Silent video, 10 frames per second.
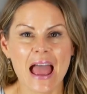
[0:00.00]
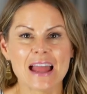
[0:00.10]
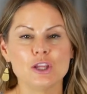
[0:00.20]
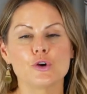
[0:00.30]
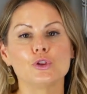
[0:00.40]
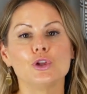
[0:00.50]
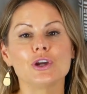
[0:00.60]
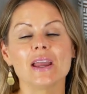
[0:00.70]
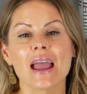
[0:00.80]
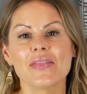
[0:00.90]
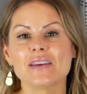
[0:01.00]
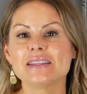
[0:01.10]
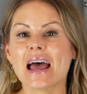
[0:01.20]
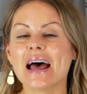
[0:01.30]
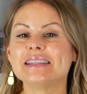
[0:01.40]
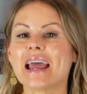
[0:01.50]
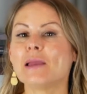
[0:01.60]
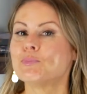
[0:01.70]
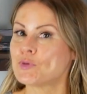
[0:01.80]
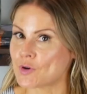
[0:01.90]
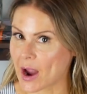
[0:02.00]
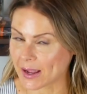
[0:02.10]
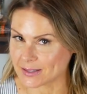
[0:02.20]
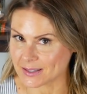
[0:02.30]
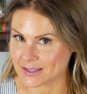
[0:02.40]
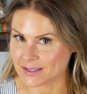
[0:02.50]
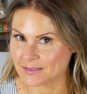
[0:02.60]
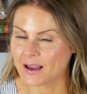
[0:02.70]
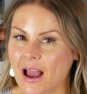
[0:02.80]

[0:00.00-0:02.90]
And you're looking at this as a practice.